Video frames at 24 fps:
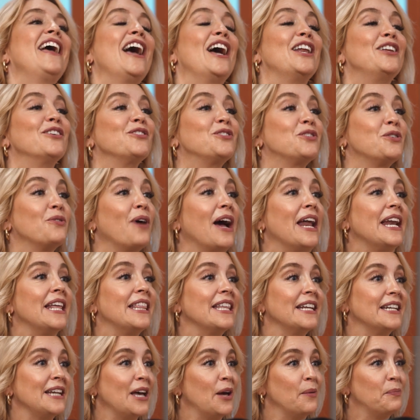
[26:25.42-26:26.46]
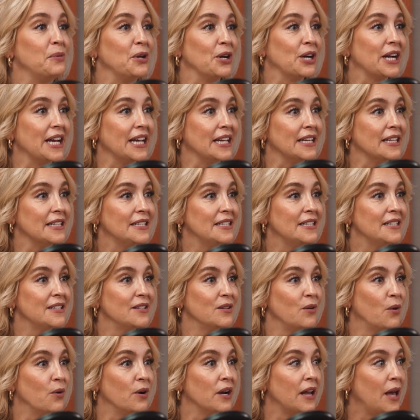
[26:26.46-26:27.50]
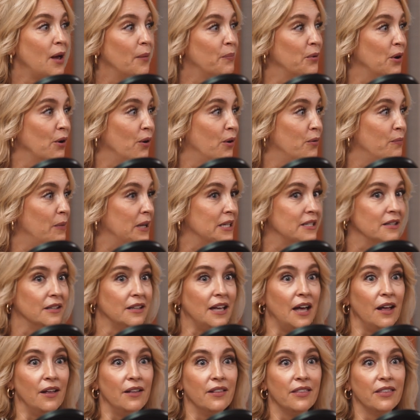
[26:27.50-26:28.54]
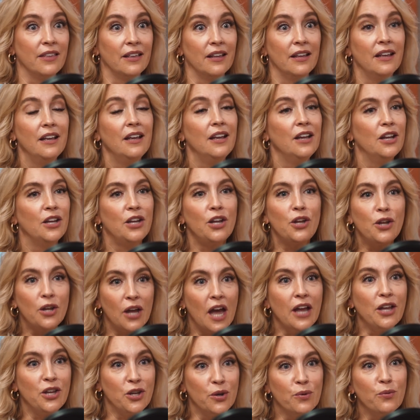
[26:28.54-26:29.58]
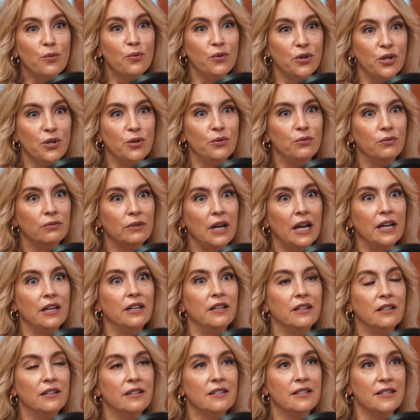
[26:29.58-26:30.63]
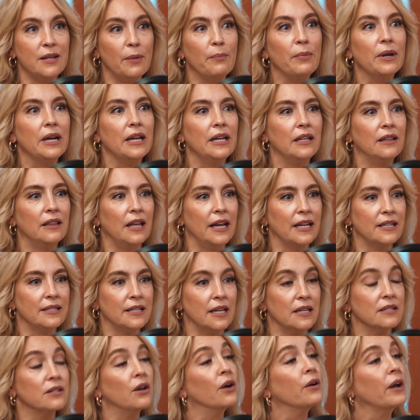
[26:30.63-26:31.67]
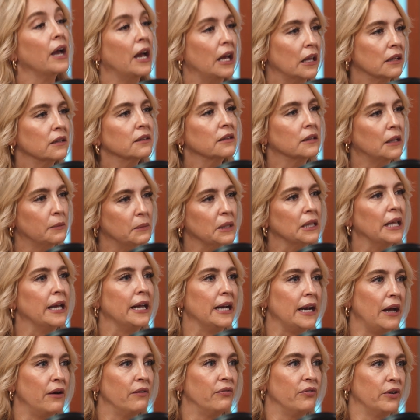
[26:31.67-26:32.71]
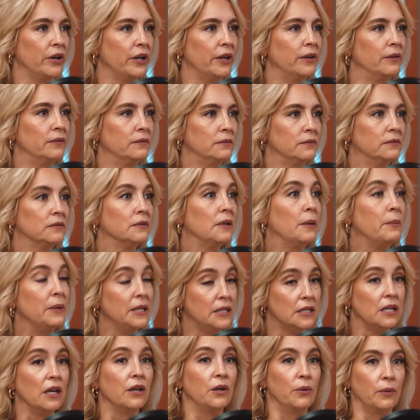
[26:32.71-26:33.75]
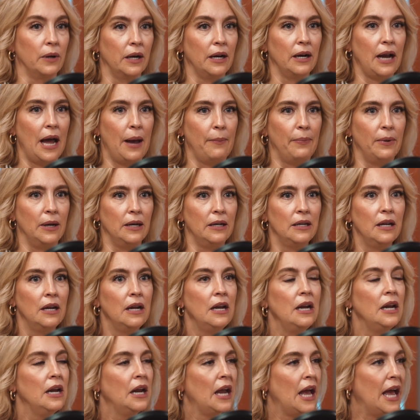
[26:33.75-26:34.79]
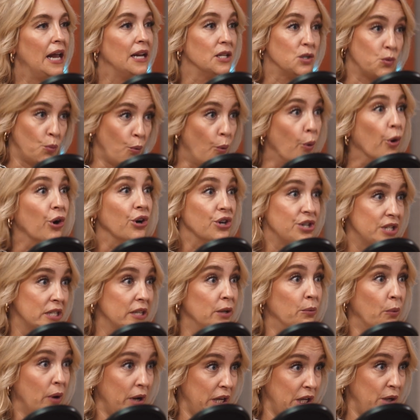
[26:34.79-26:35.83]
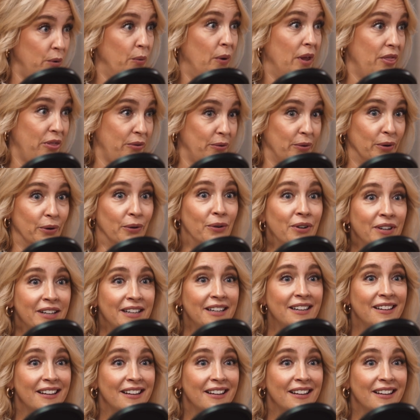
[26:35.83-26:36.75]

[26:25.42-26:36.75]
And you'll do anything to help your kids or to help your own mental health. You and somebody like says, okay, let me lay it out for you. Let me tell you what happened. And it's worse than what you went through.